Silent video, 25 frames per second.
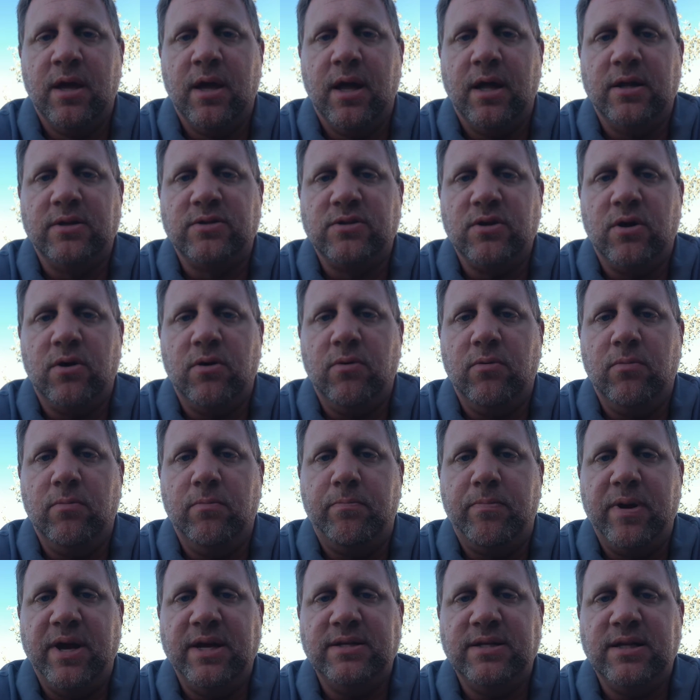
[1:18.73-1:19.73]
And so
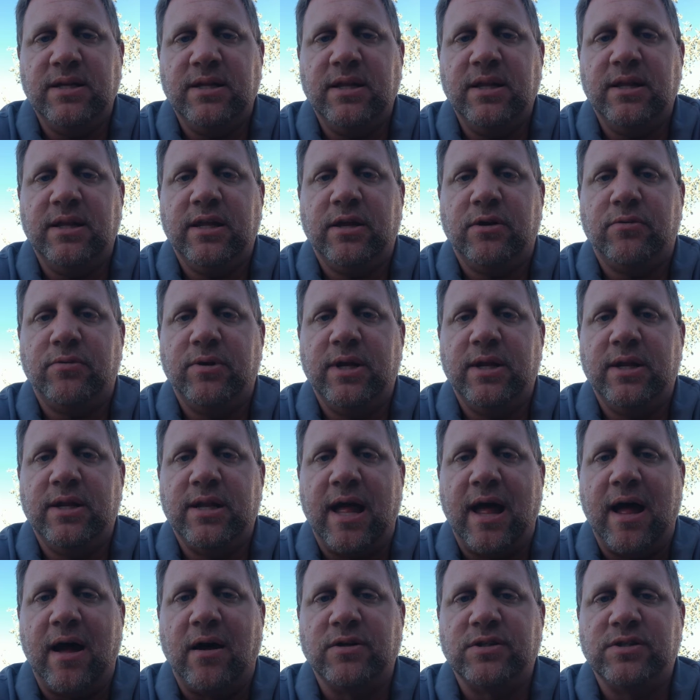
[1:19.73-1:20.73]
basically they created
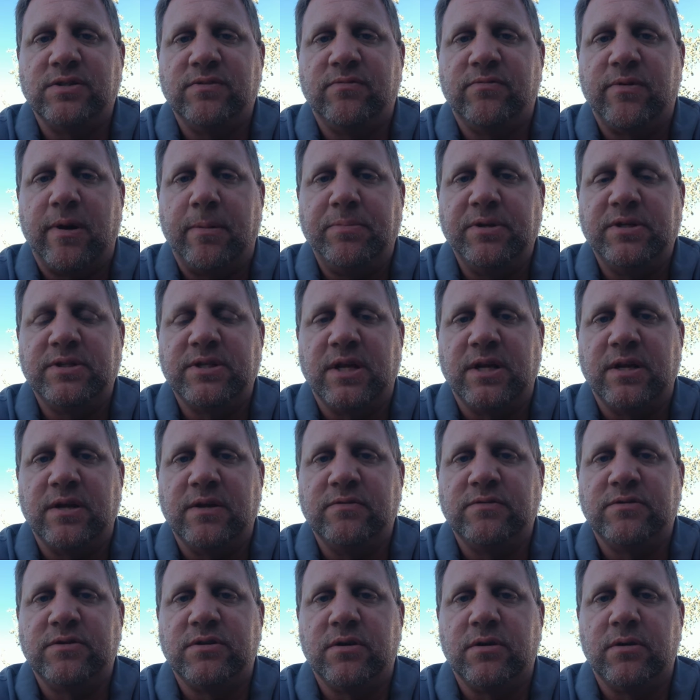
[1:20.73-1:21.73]
the House of
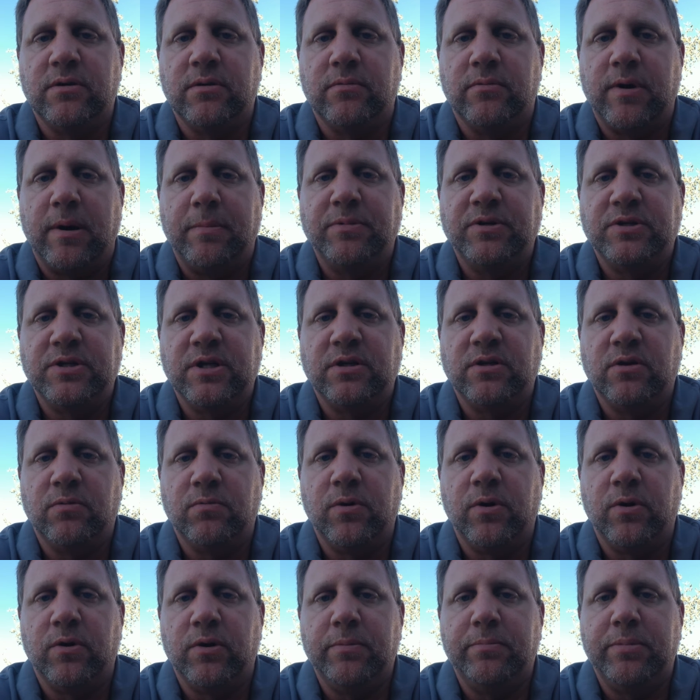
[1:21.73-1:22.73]
Representatives to represent the
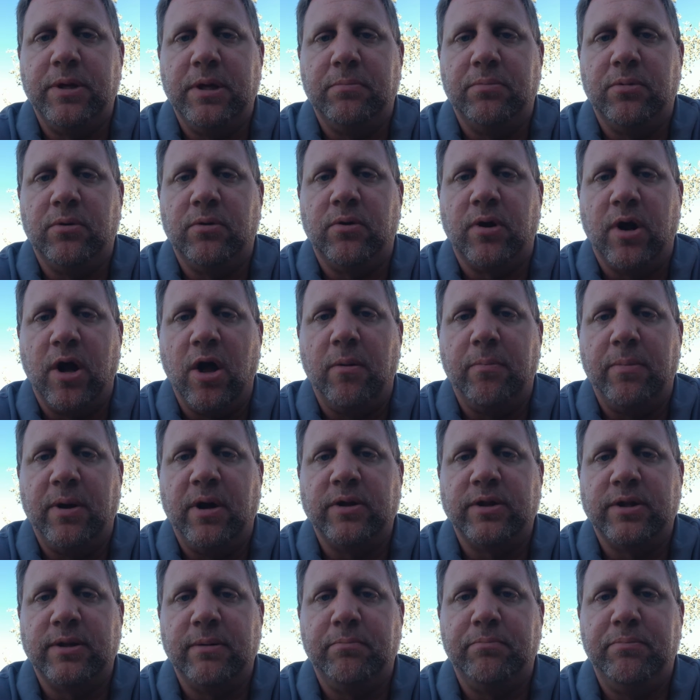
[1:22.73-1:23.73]
will of the people or help
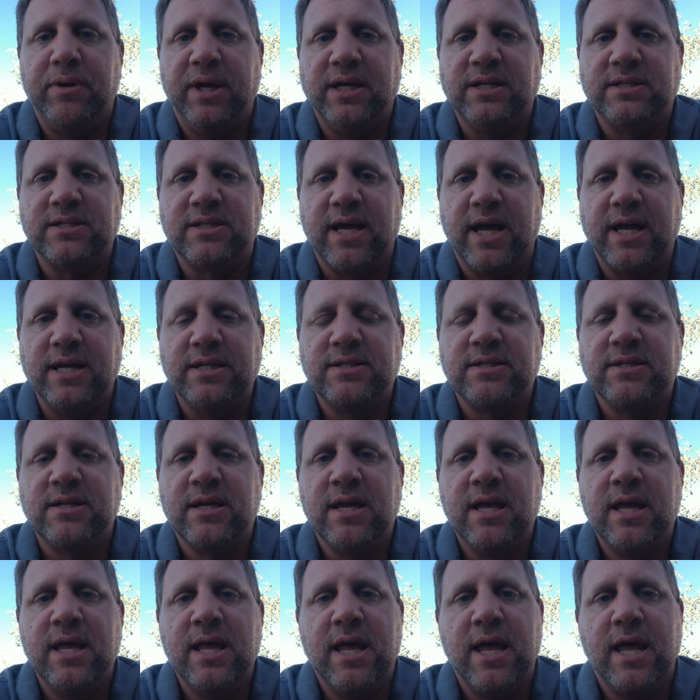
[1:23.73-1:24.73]
out the big states,
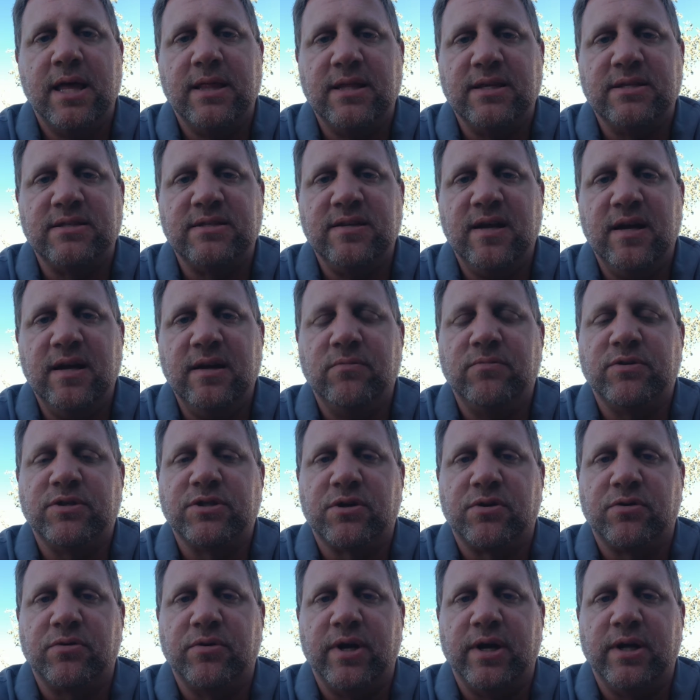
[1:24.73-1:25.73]
and the Senate
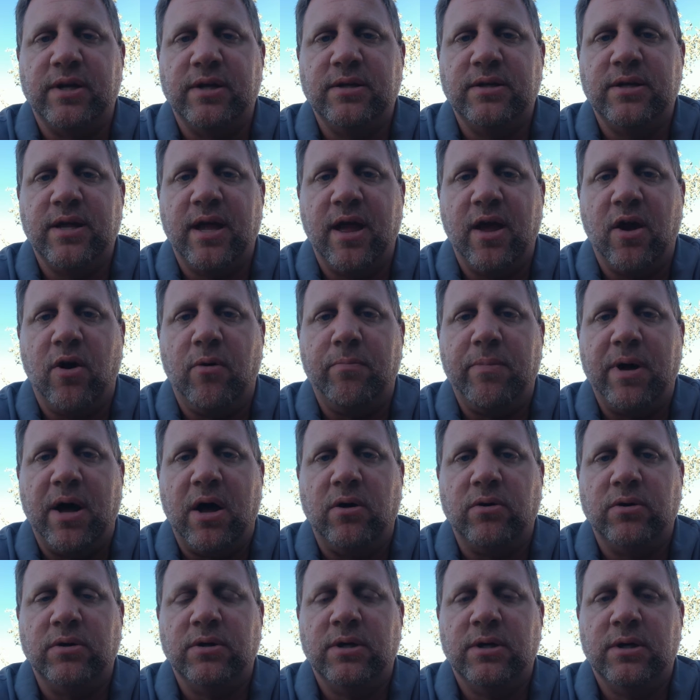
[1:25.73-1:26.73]
was created to help
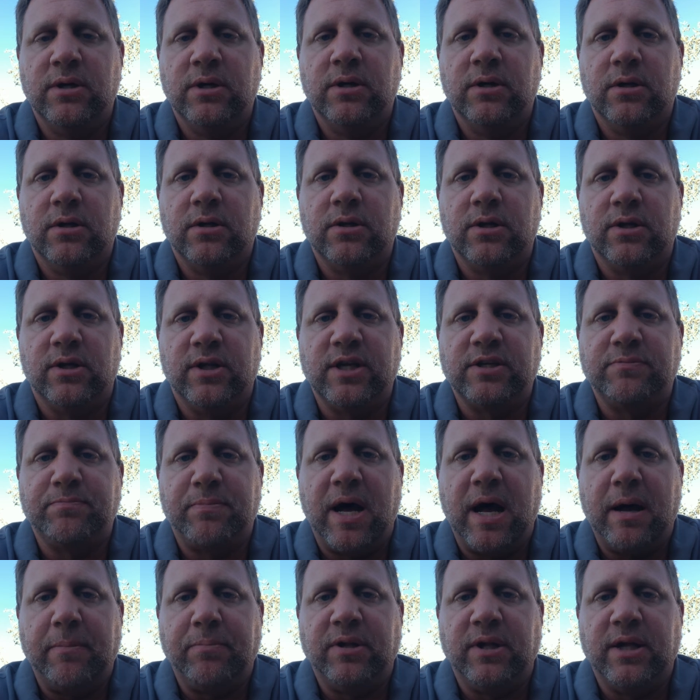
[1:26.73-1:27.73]
out the less
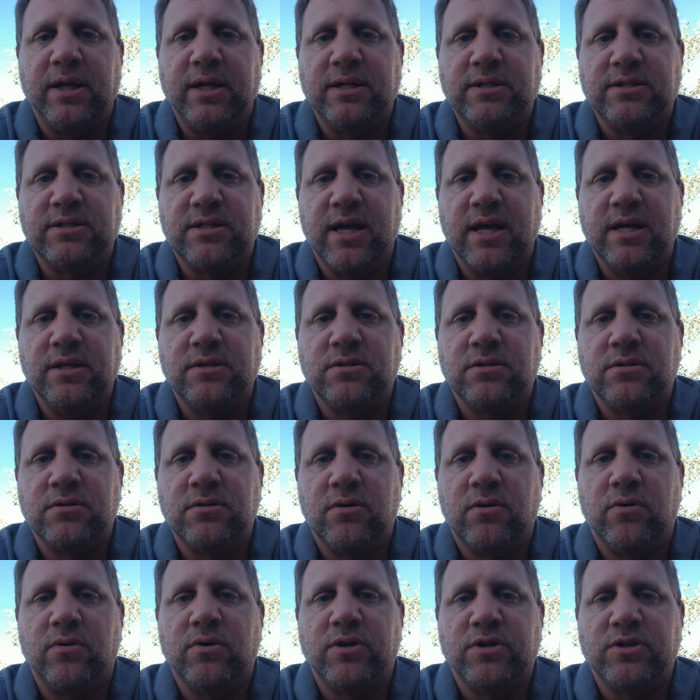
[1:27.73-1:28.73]
populated states
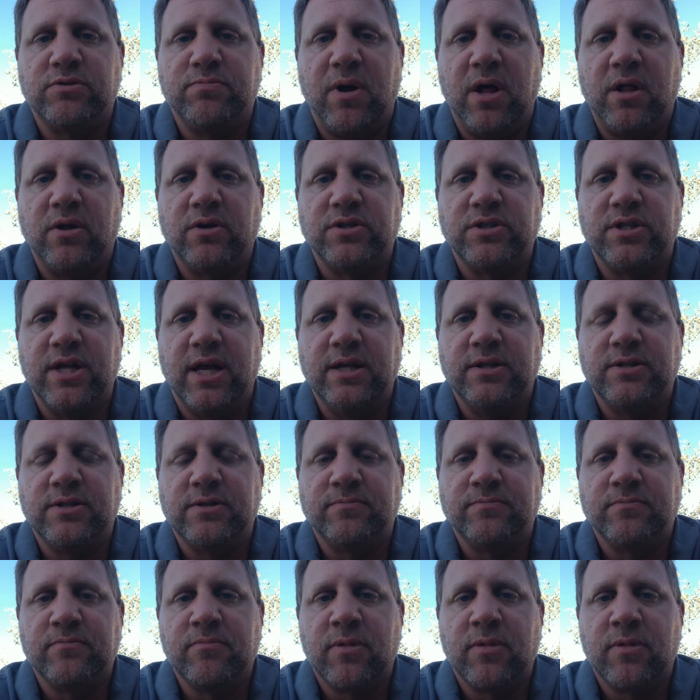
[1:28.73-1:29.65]
or the smaller states.